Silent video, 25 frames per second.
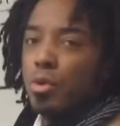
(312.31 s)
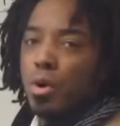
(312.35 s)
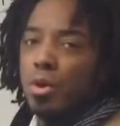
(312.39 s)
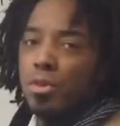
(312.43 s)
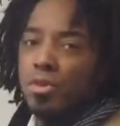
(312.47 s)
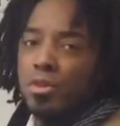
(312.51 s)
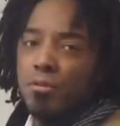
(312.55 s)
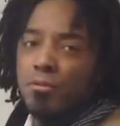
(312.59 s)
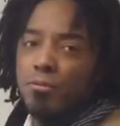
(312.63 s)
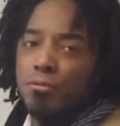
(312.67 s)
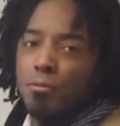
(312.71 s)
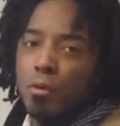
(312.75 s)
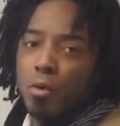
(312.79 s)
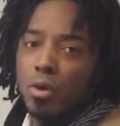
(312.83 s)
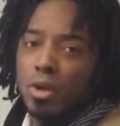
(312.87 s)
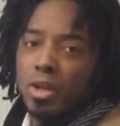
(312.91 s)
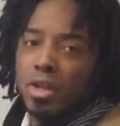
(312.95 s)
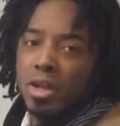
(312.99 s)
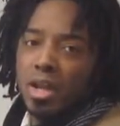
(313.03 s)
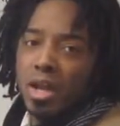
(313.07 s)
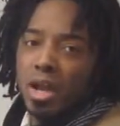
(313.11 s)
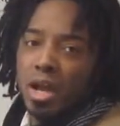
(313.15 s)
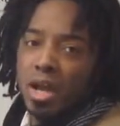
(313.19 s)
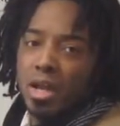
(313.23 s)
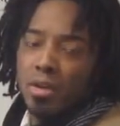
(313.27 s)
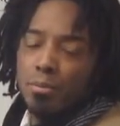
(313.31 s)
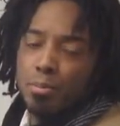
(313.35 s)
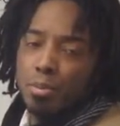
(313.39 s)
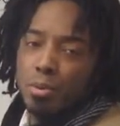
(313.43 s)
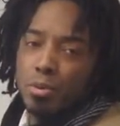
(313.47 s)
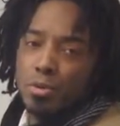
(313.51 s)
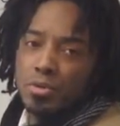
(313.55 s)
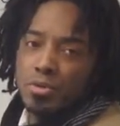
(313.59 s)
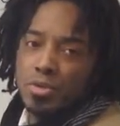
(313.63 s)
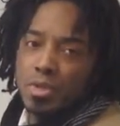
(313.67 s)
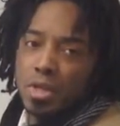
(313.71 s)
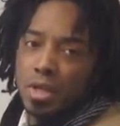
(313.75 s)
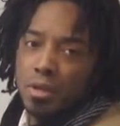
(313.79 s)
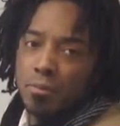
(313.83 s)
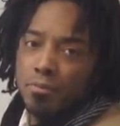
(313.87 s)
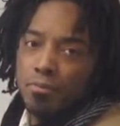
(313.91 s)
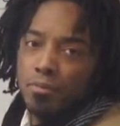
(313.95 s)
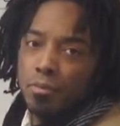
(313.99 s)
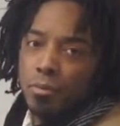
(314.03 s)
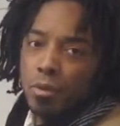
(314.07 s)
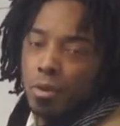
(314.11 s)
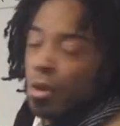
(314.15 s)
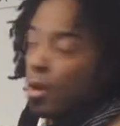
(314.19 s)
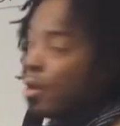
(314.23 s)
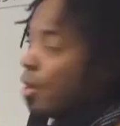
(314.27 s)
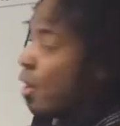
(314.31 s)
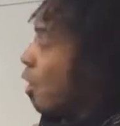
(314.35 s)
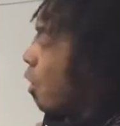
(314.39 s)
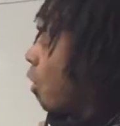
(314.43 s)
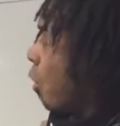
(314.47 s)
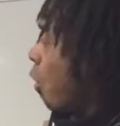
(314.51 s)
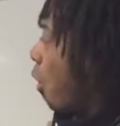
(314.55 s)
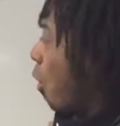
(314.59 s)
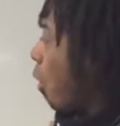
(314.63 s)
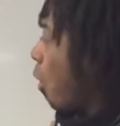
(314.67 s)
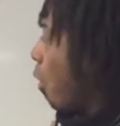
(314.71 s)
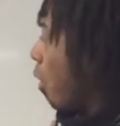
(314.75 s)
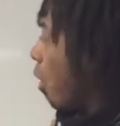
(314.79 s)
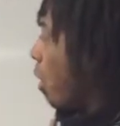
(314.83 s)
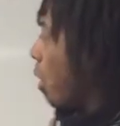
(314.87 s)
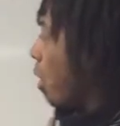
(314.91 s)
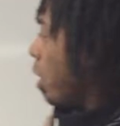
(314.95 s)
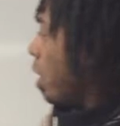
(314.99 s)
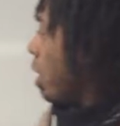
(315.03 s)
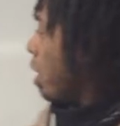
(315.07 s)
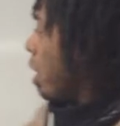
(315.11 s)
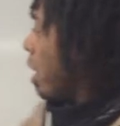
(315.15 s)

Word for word: on the 49%. Or